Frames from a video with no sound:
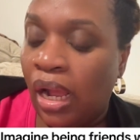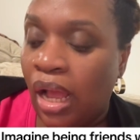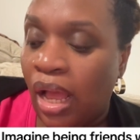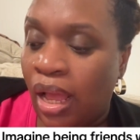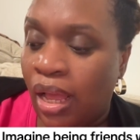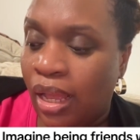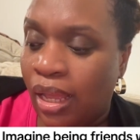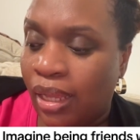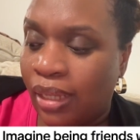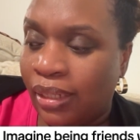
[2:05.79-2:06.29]

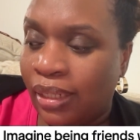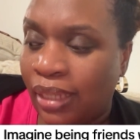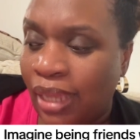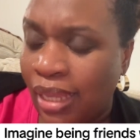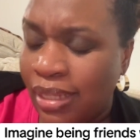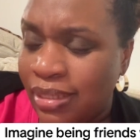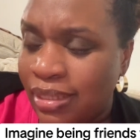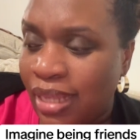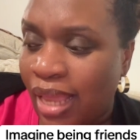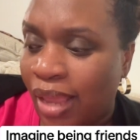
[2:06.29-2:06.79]

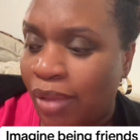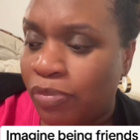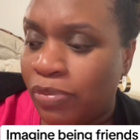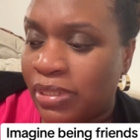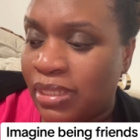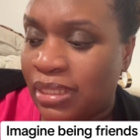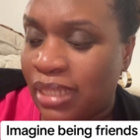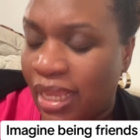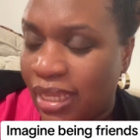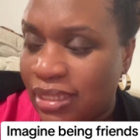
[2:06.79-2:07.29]
Deontay
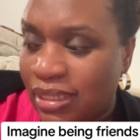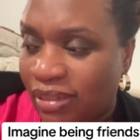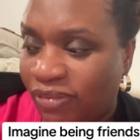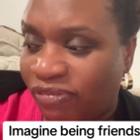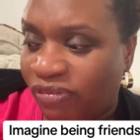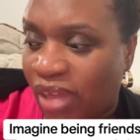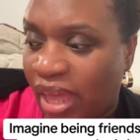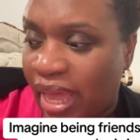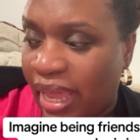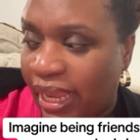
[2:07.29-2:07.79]
was
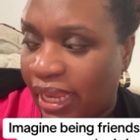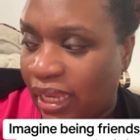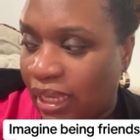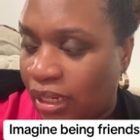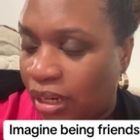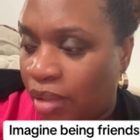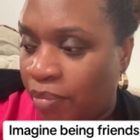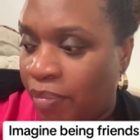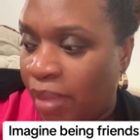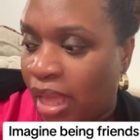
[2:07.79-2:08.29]

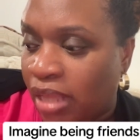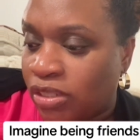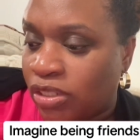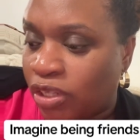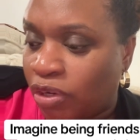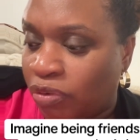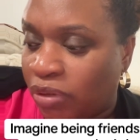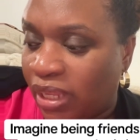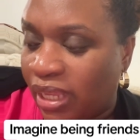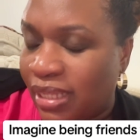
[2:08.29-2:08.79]
testifying about
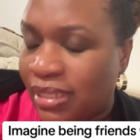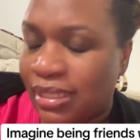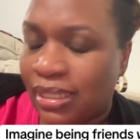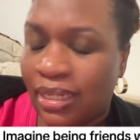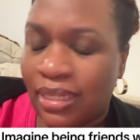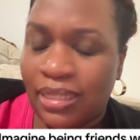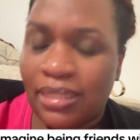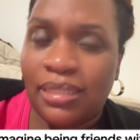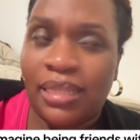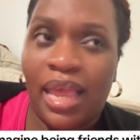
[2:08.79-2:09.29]
certain
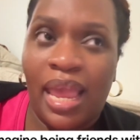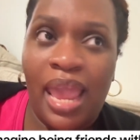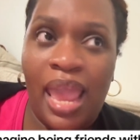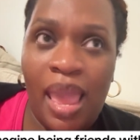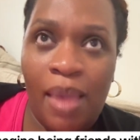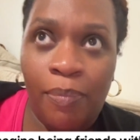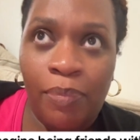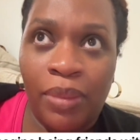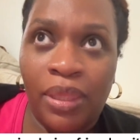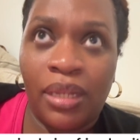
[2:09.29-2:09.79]
incidents that
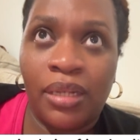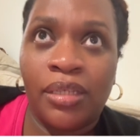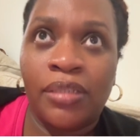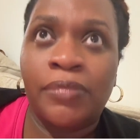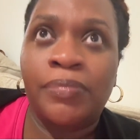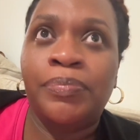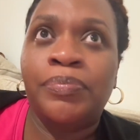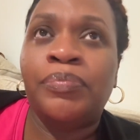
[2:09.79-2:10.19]
happened.